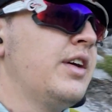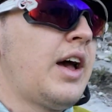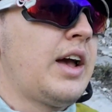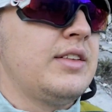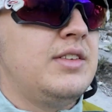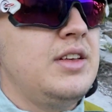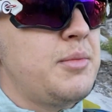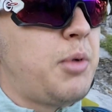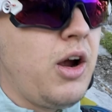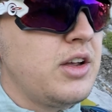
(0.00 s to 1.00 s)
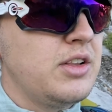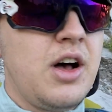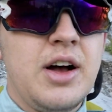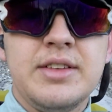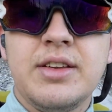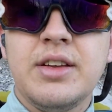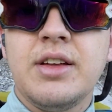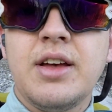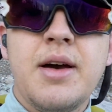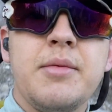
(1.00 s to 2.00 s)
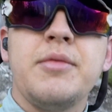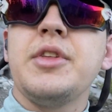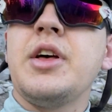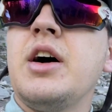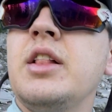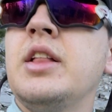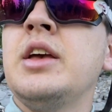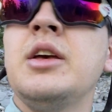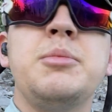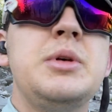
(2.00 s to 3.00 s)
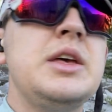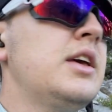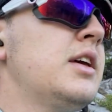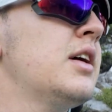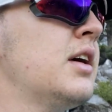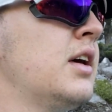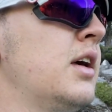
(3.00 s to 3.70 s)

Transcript: I can see the parking lot for the Ha Ling Peak,